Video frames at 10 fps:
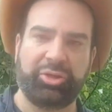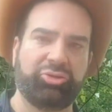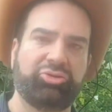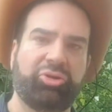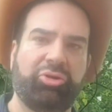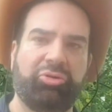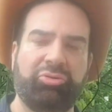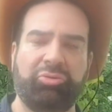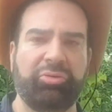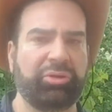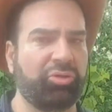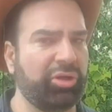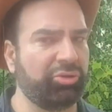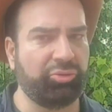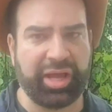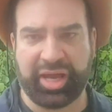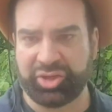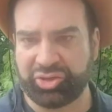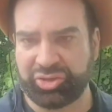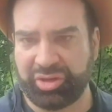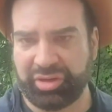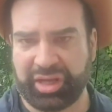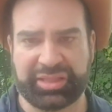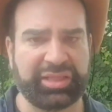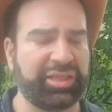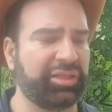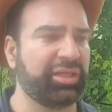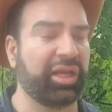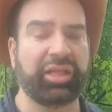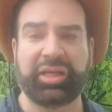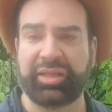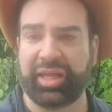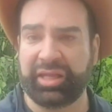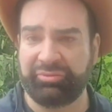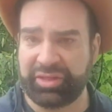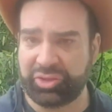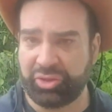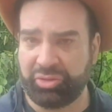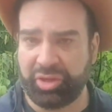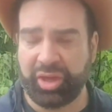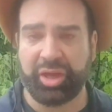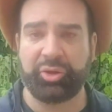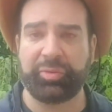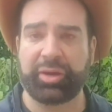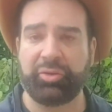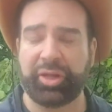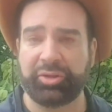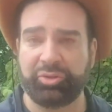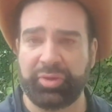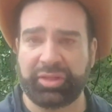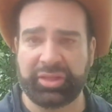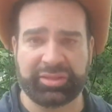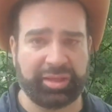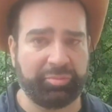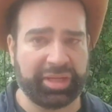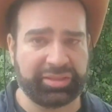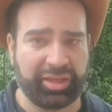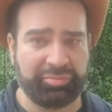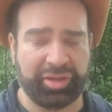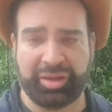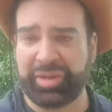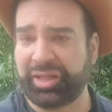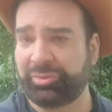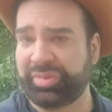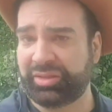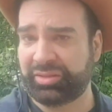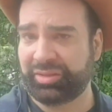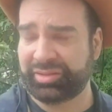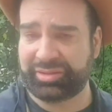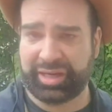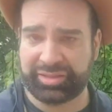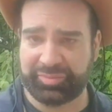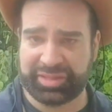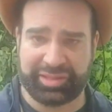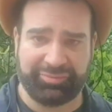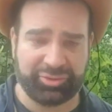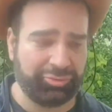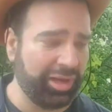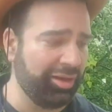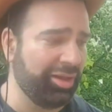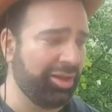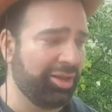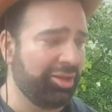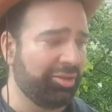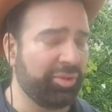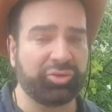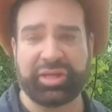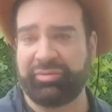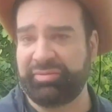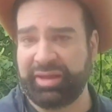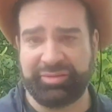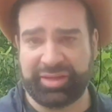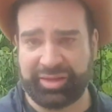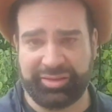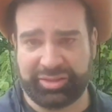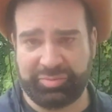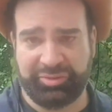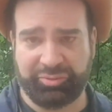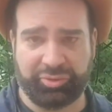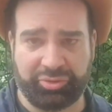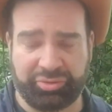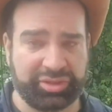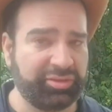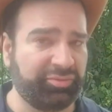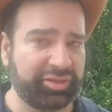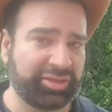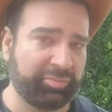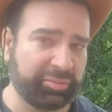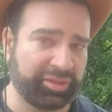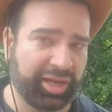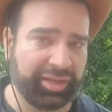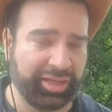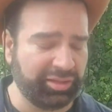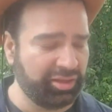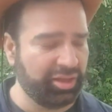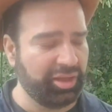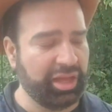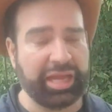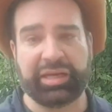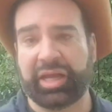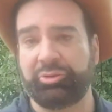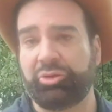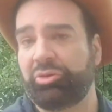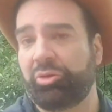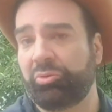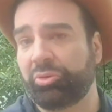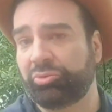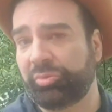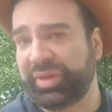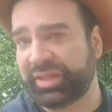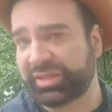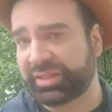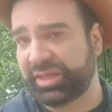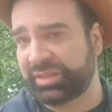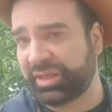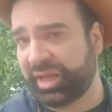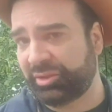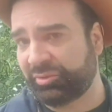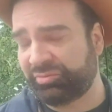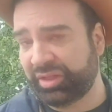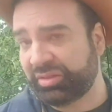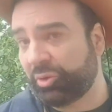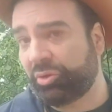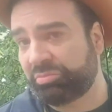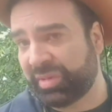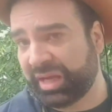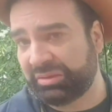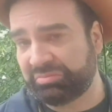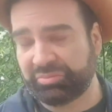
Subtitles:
so we don't need to rush. As I said, it's an entertaining video and we're gonna do it step by step. I'm a little bit stressed myself as well, because I have never done this before. It's the first time I'm trying it, and I don't know what will be the success rate of it, or my